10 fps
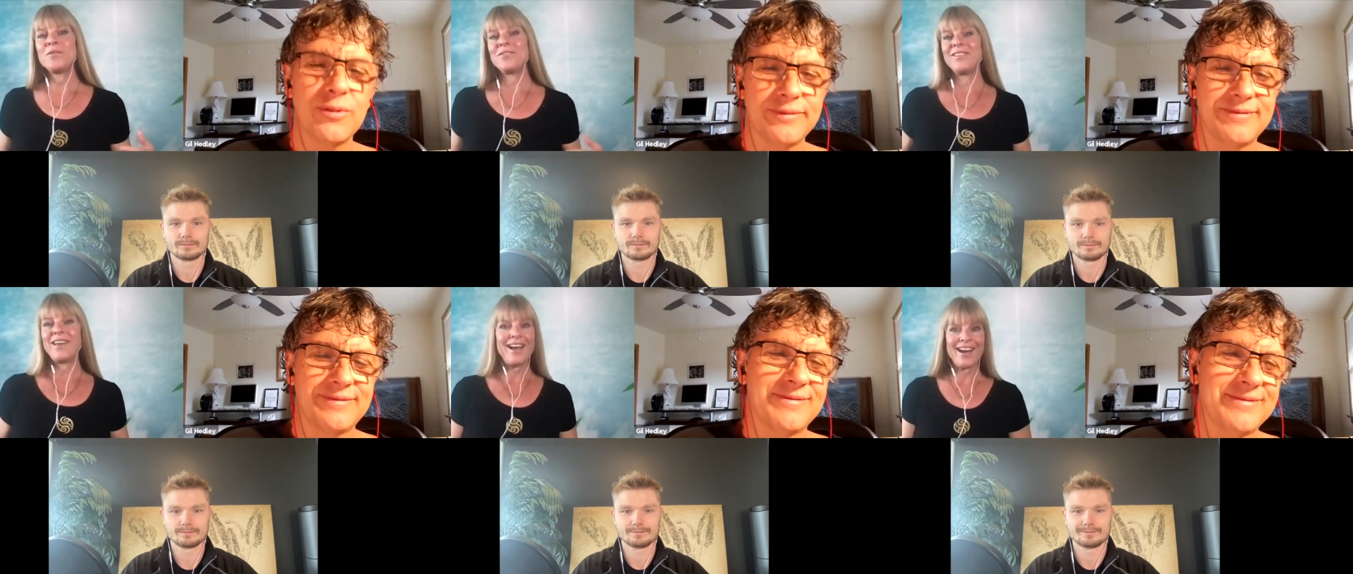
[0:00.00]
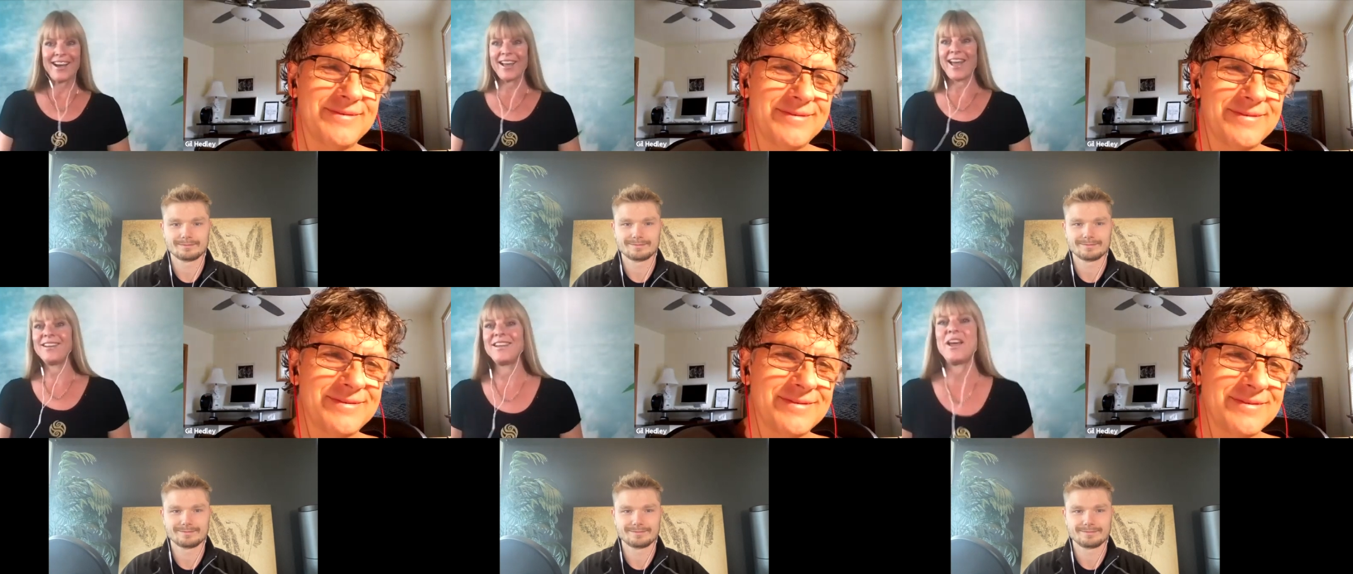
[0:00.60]
Speaker 1: yeah,
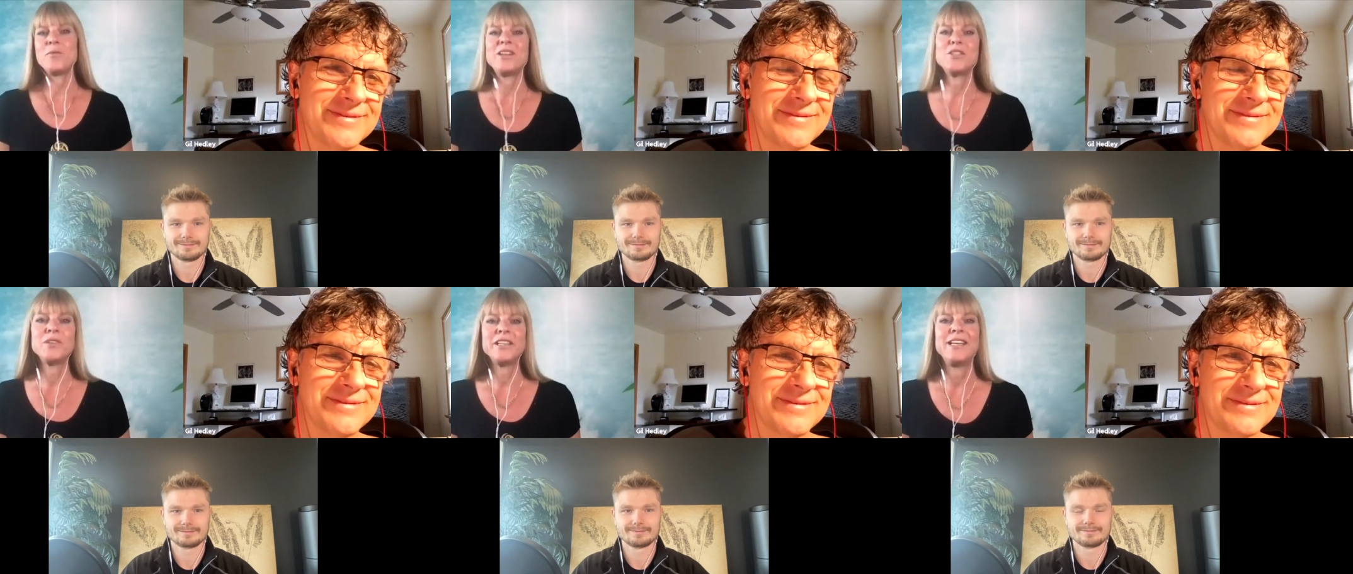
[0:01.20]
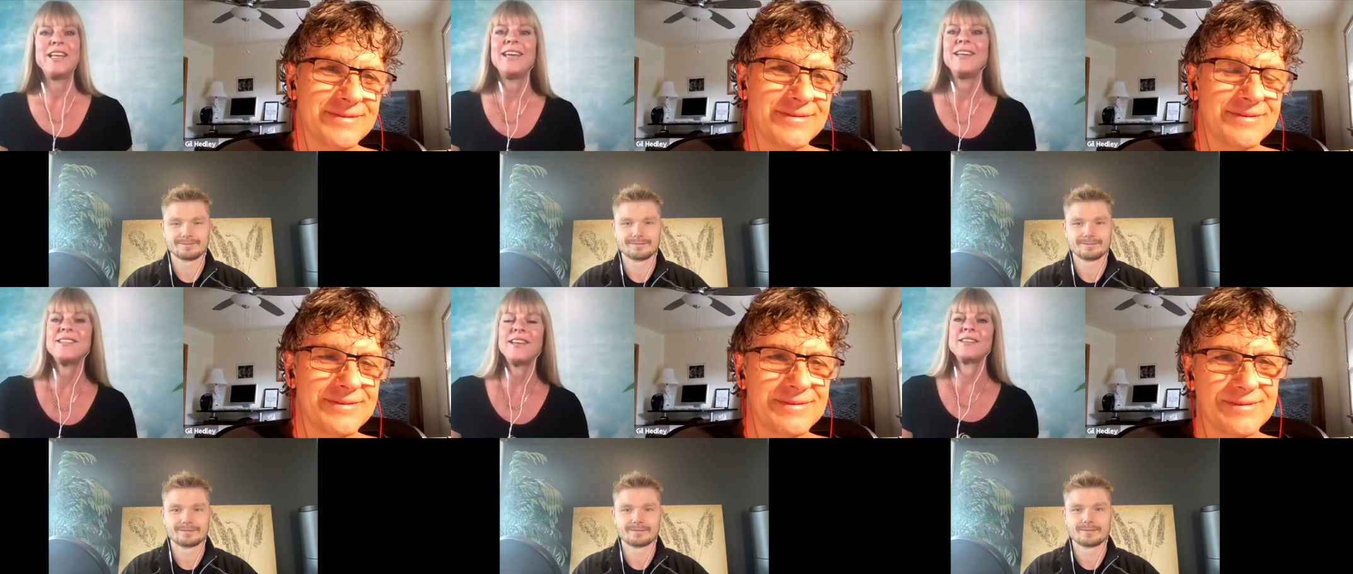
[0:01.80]
and and what's really neat
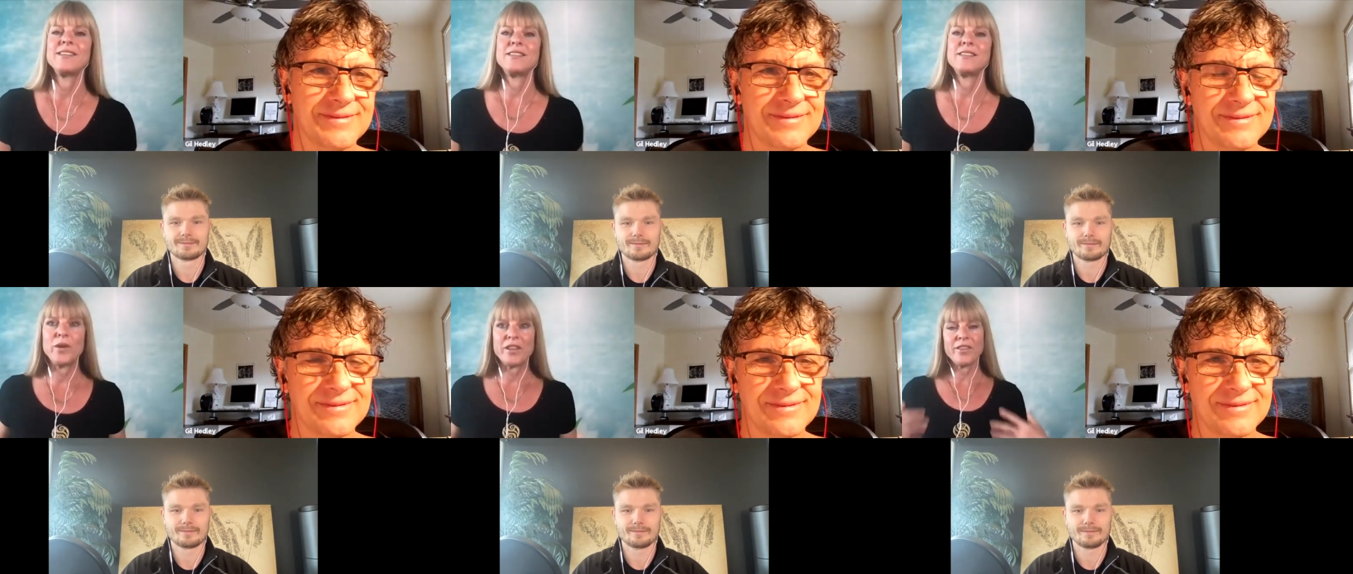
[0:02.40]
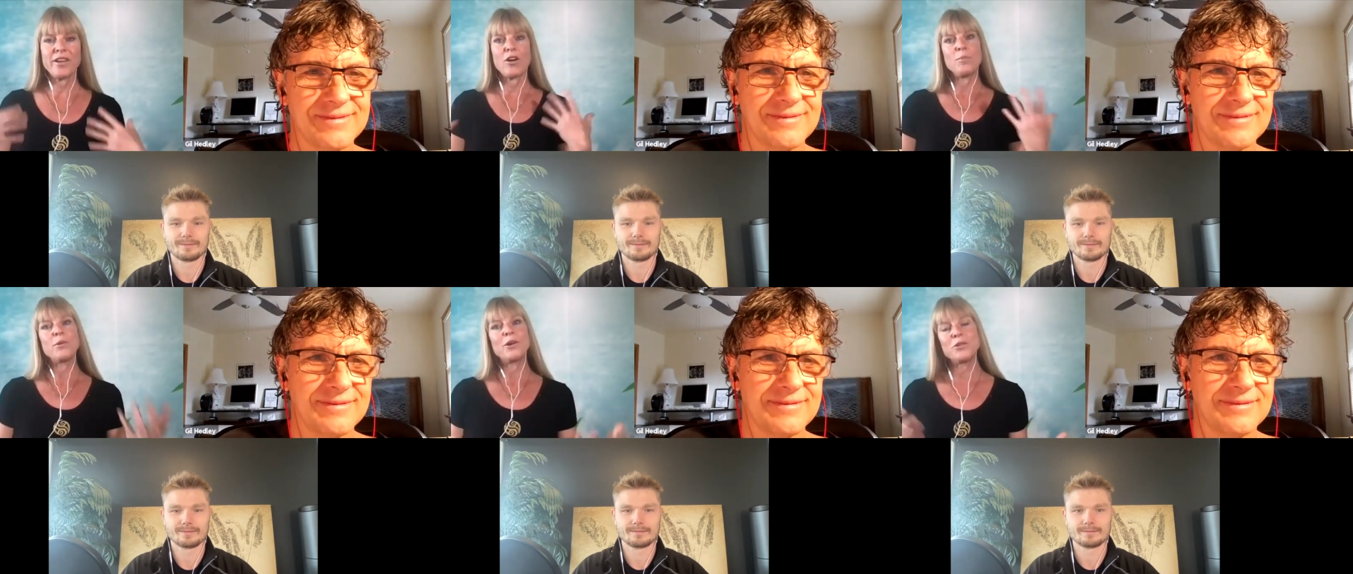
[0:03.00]
is with our
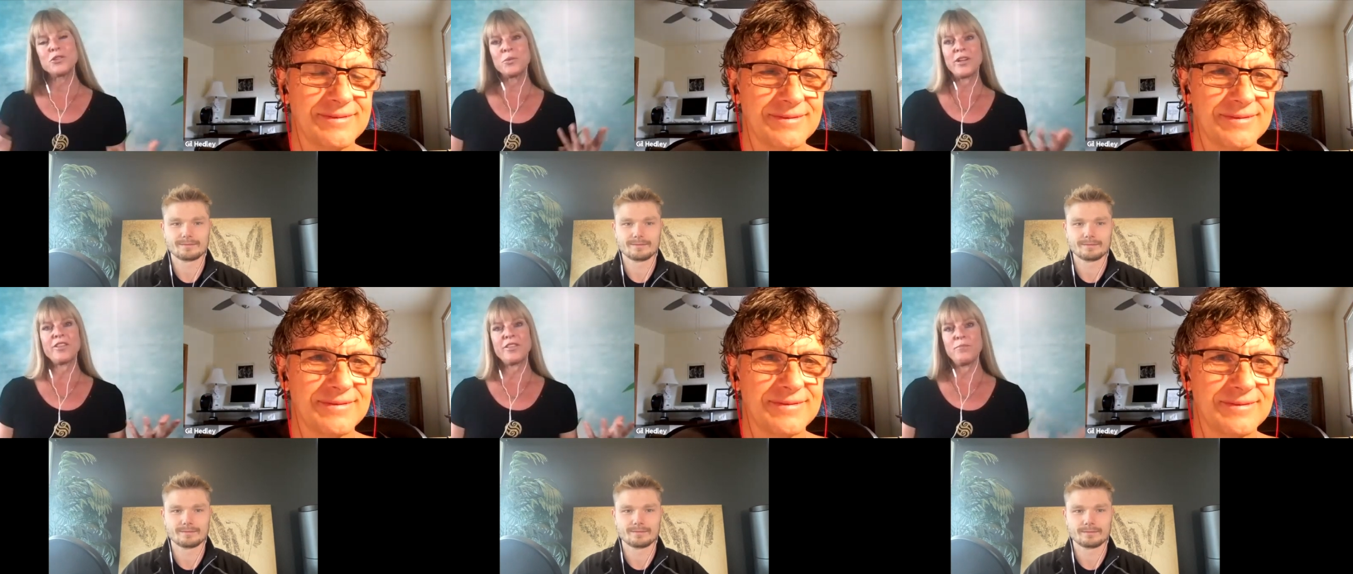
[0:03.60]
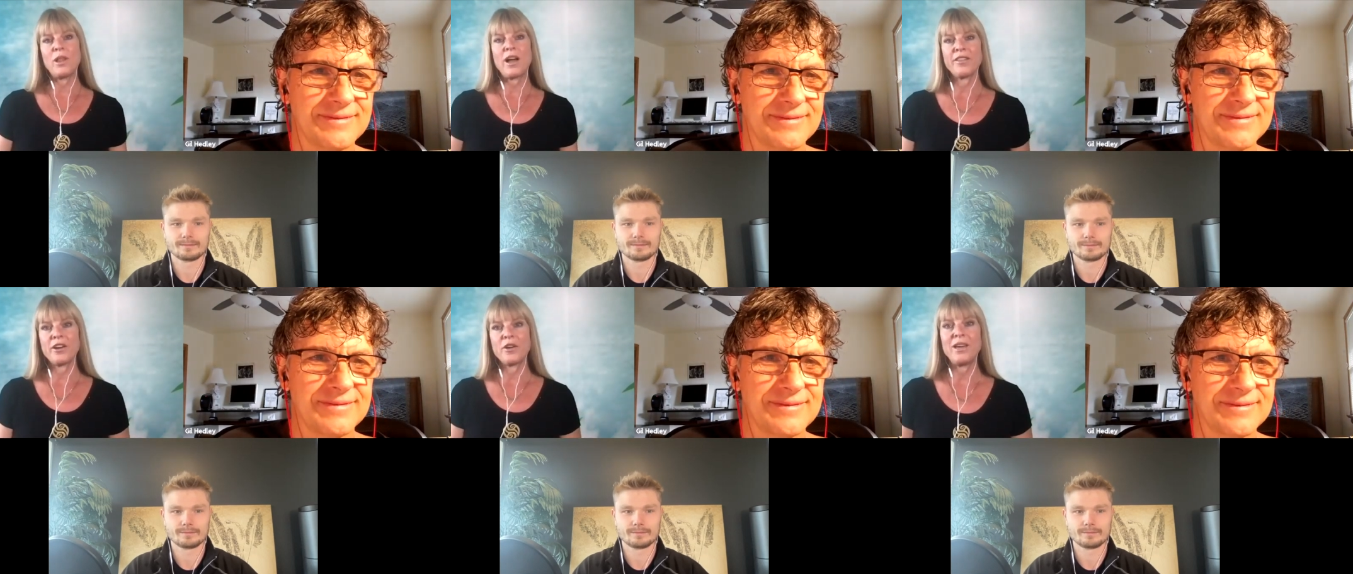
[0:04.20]
approach with block
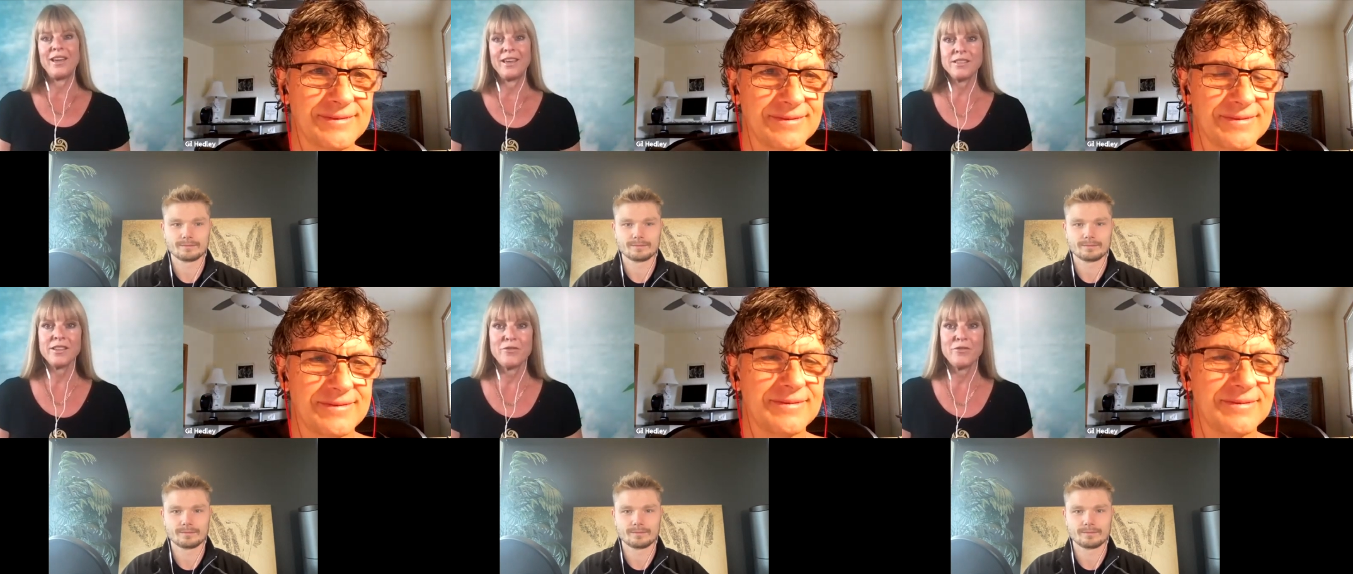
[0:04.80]
therapy into the